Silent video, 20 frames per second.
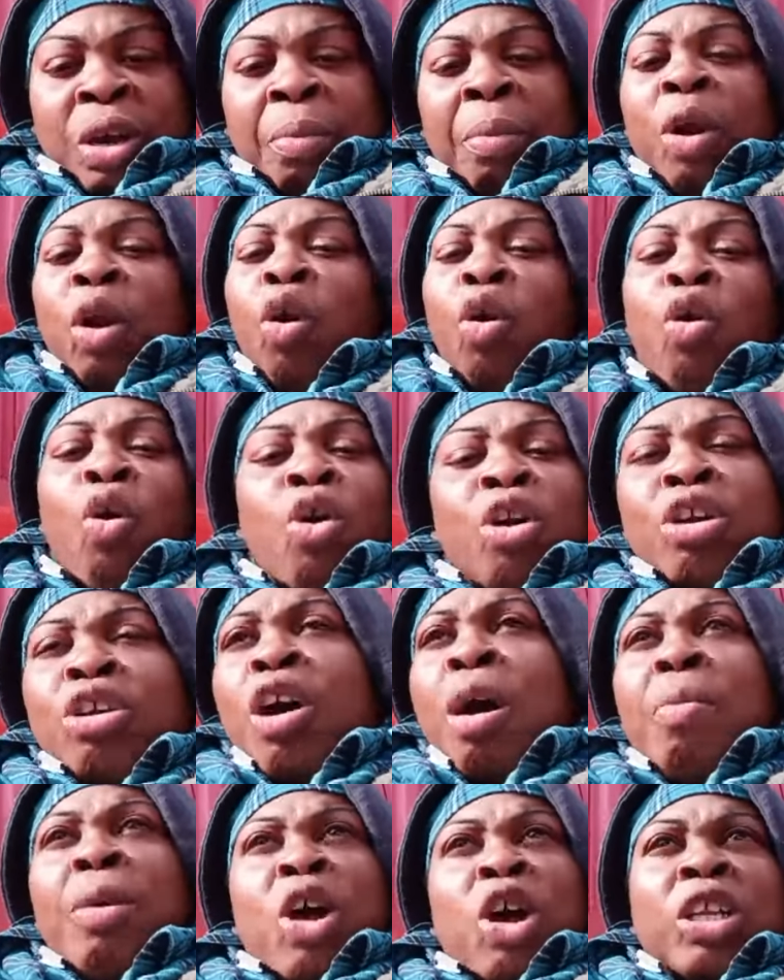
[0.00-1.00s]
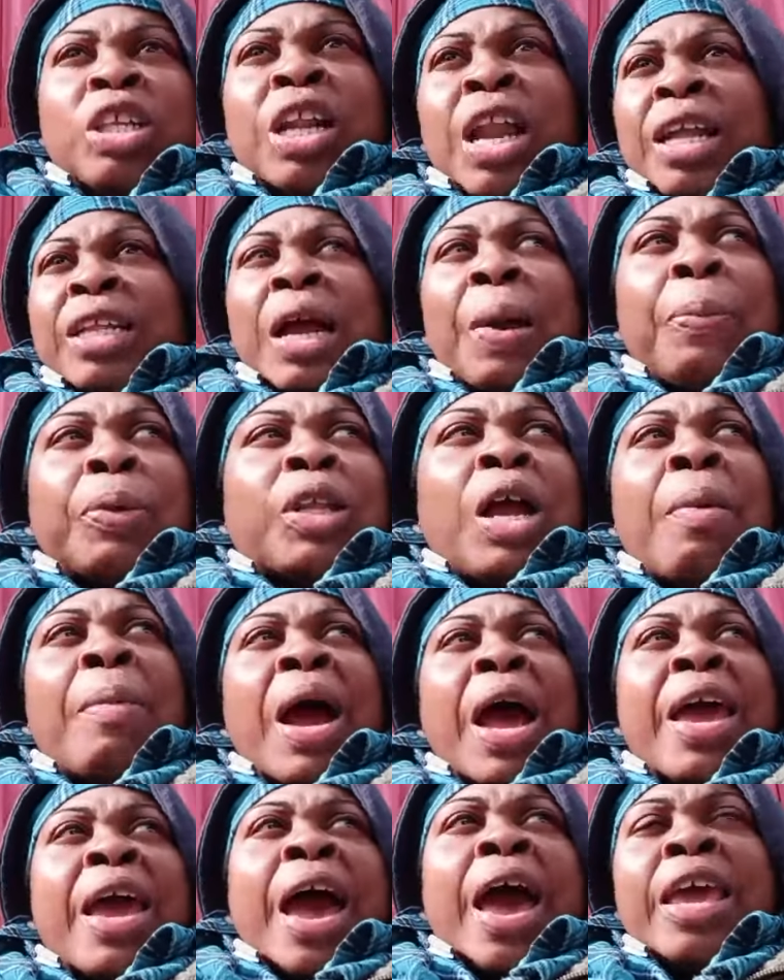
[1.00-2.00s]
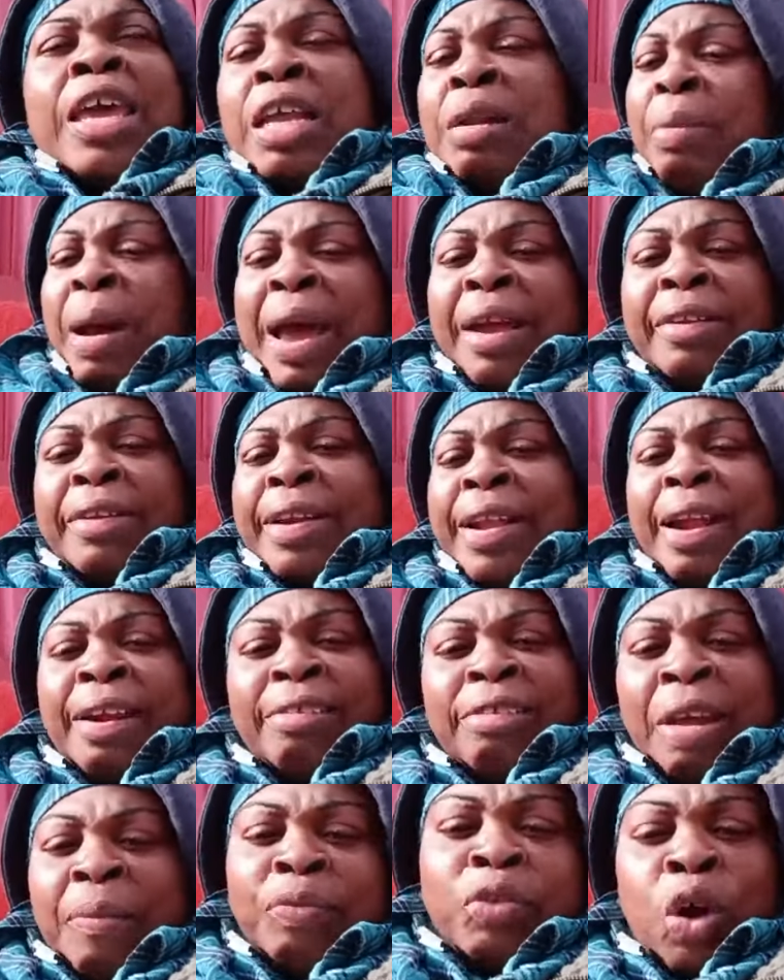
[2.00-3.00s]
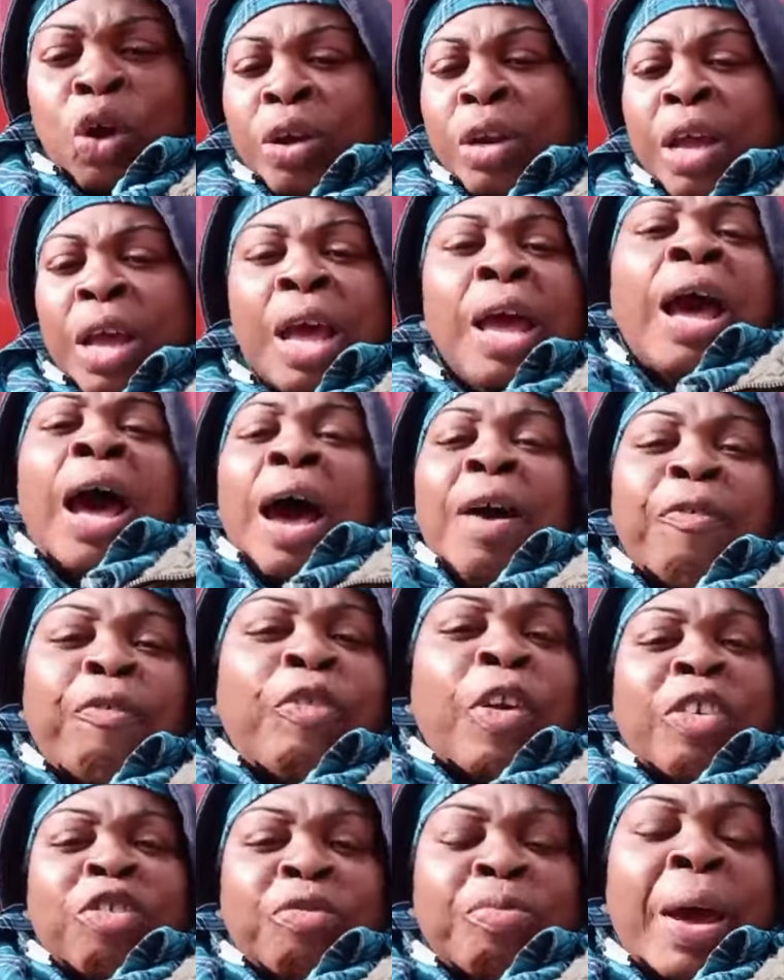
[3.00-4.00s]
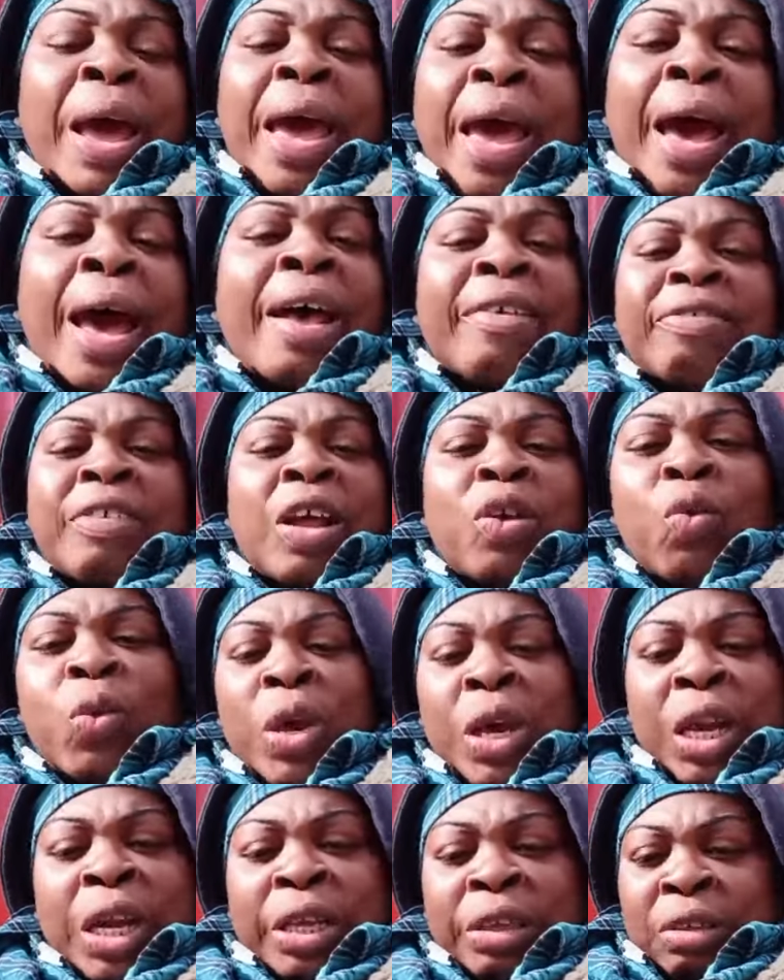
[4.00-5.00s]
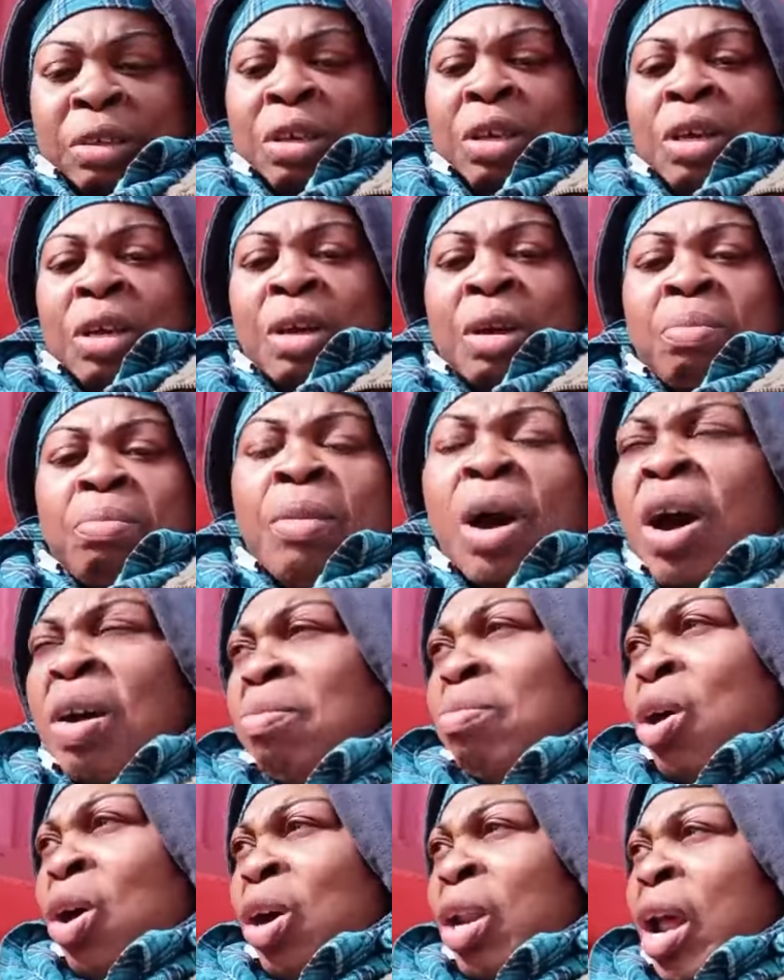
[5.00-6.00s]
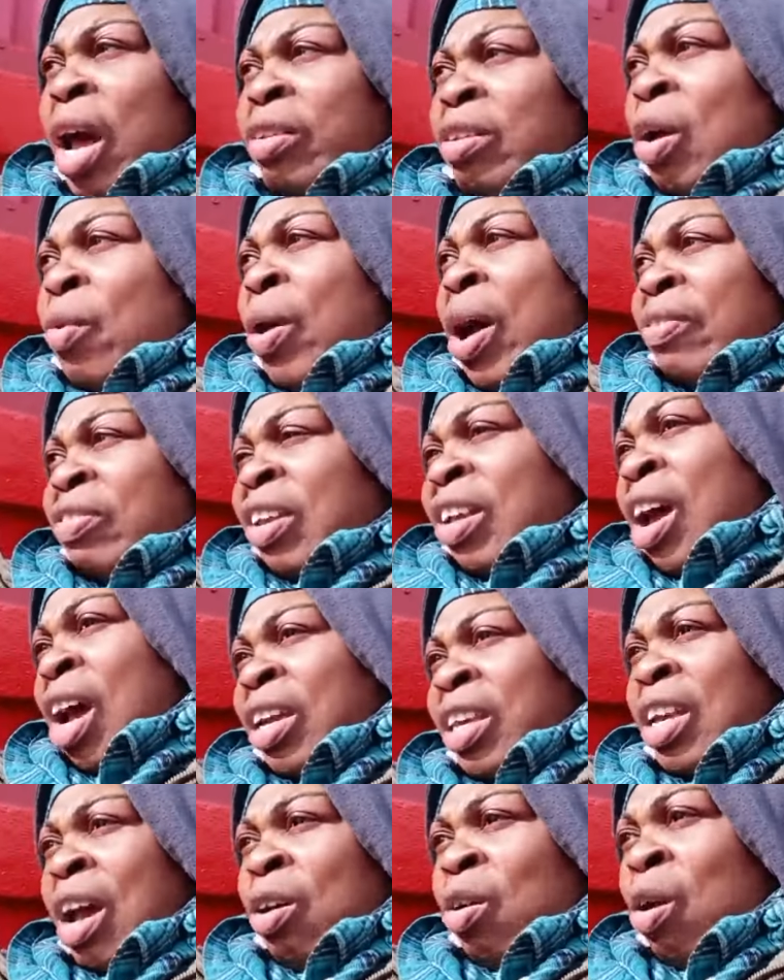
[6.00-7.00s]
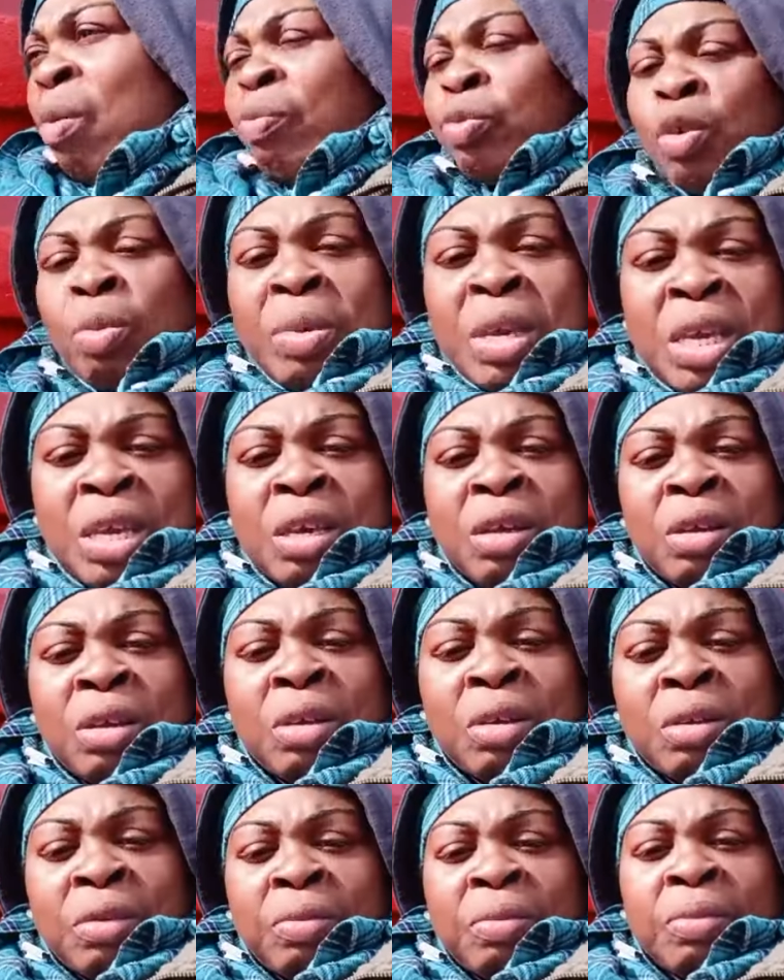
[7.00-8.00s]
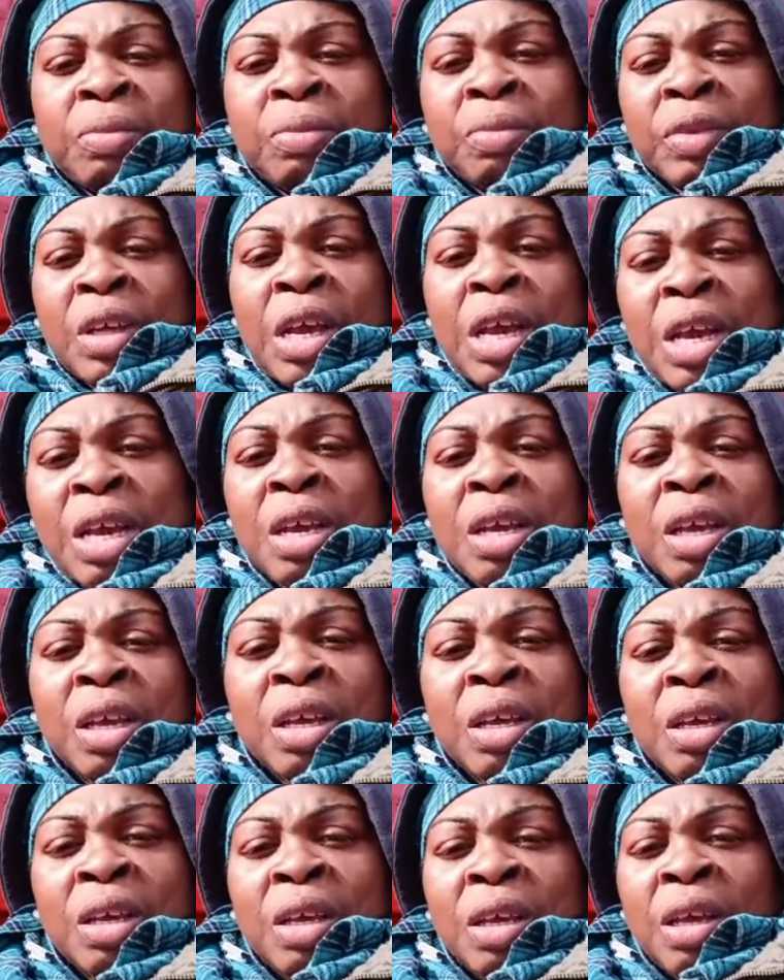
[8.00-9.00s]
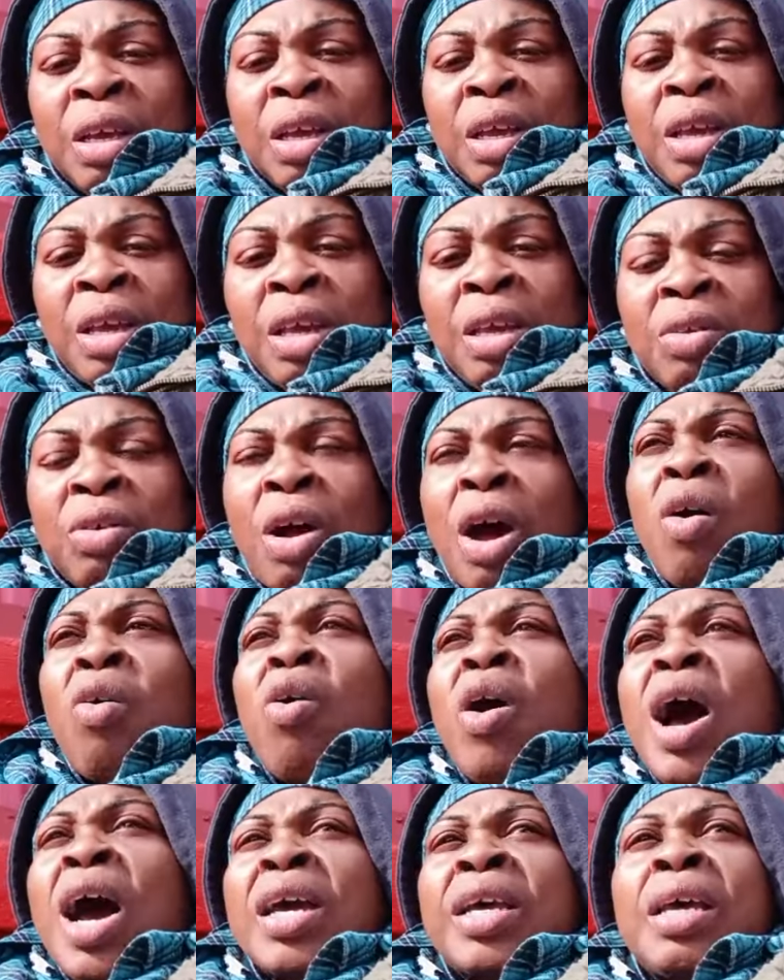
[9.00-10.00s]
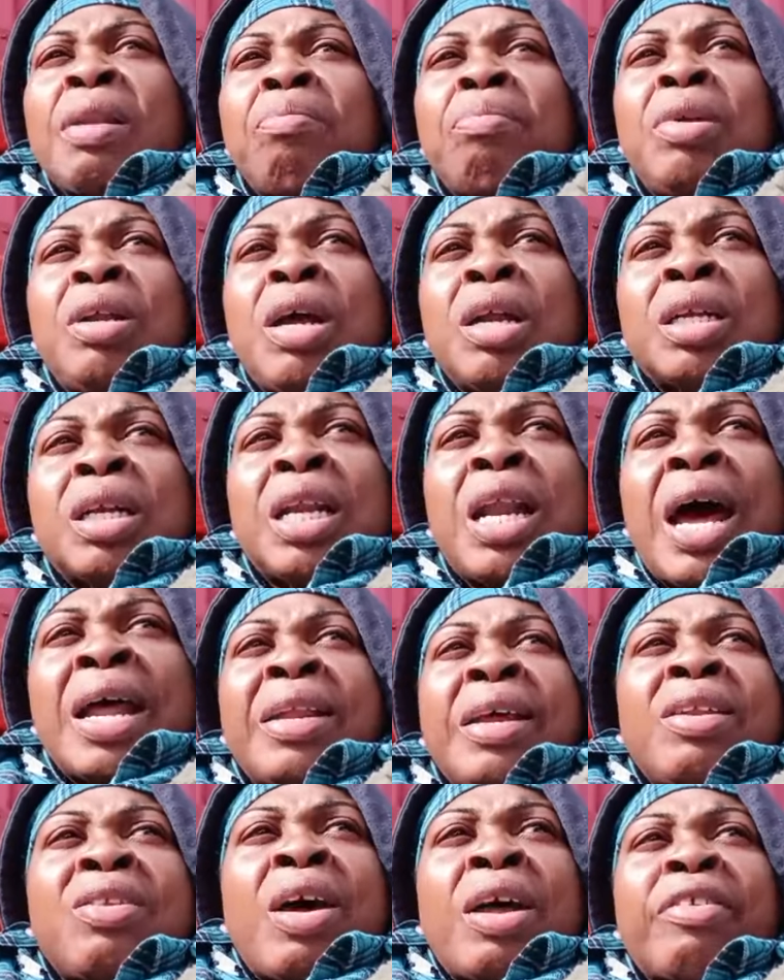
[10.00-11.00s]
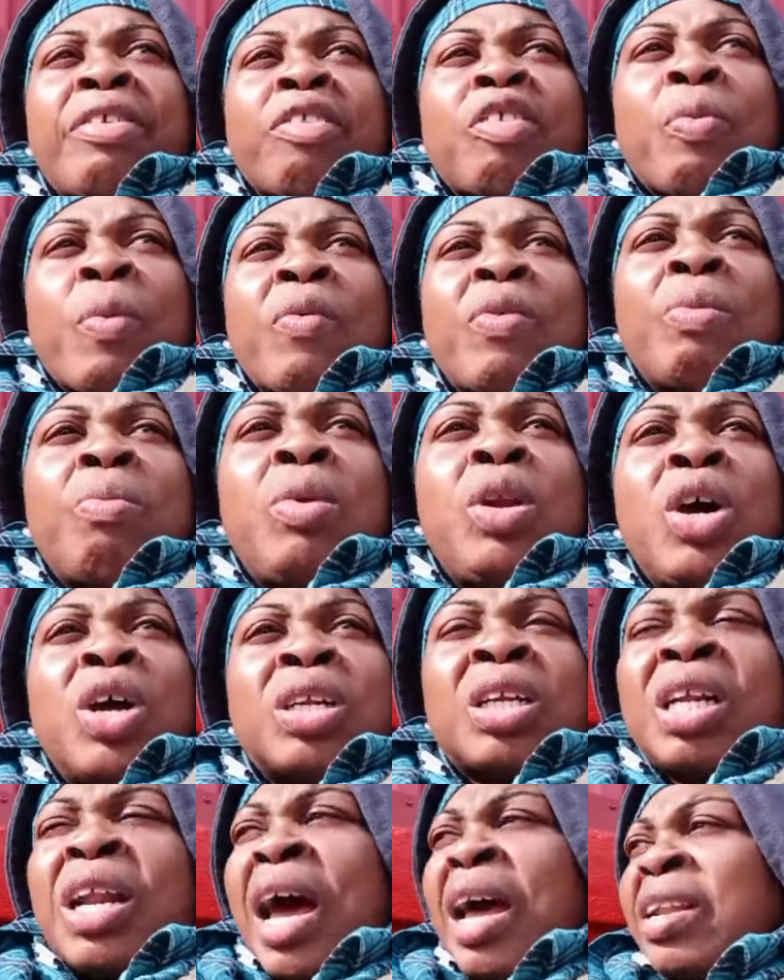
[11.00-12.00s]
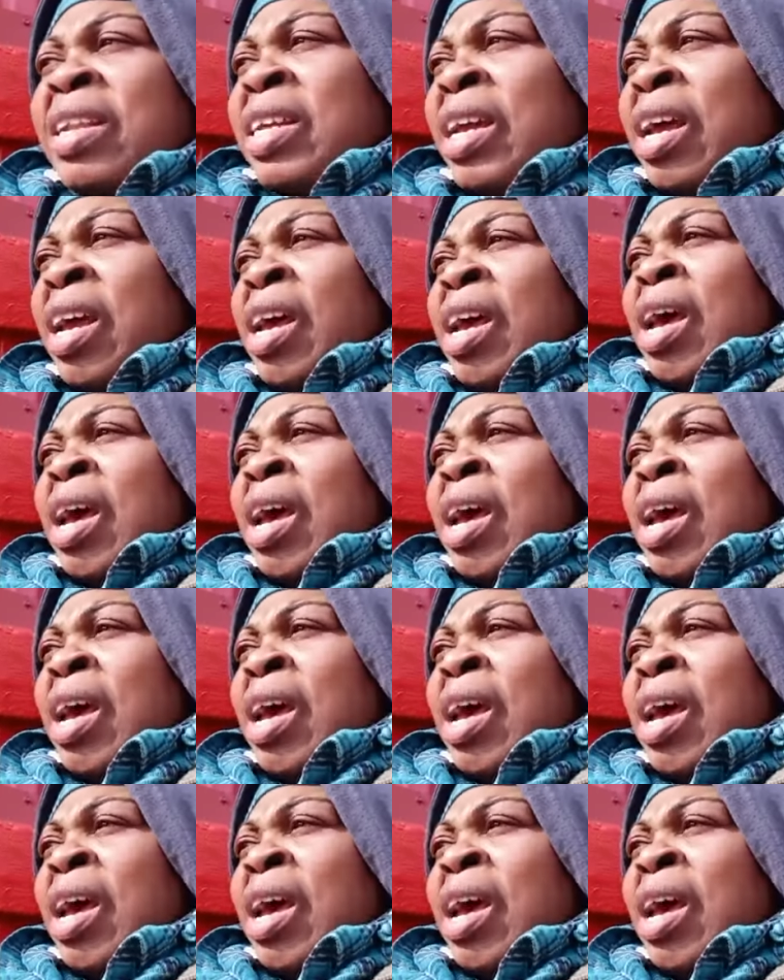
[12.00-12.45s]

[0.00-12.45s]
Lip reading: Me look good no blood clot and put on my eye, my nails them done and flush my ass and wiggle it. Bumbo clot, you want to see cocky come to me. Eh? Eh? No walking blood clot there, no dress up with a blood clot there.